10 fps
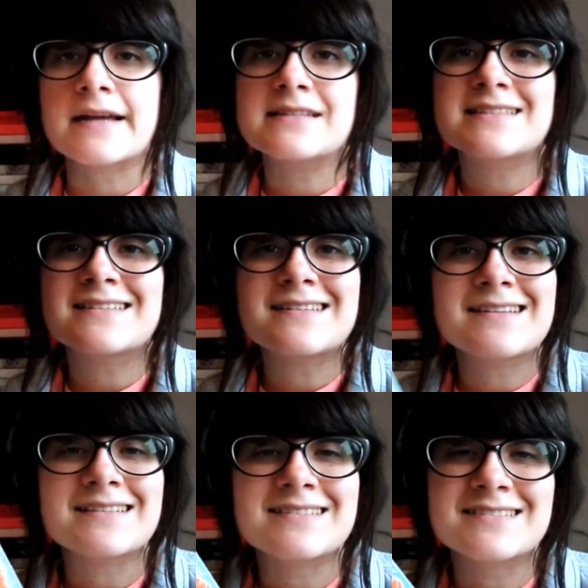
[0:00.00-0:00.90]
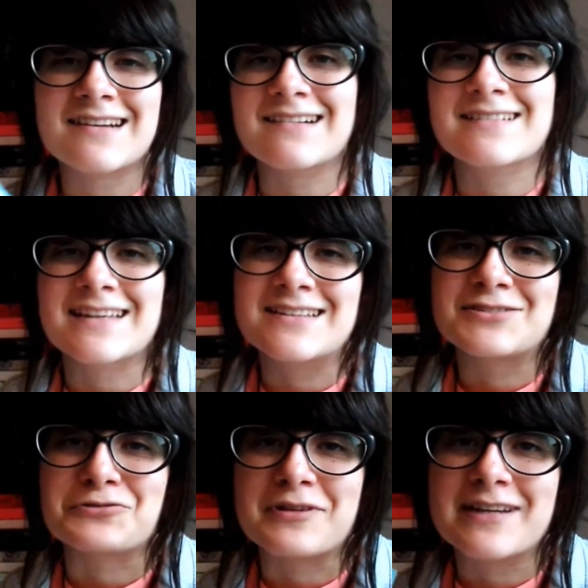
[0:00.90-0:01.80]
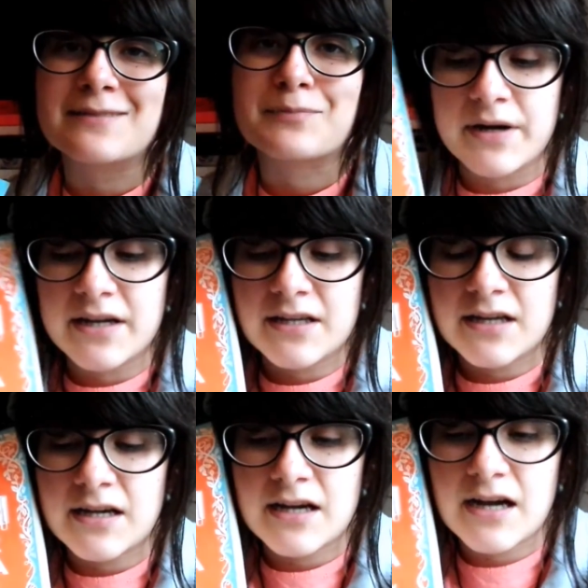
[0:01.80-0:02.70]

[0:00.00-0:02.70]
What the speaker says: I didn't necessarily enjoy it, but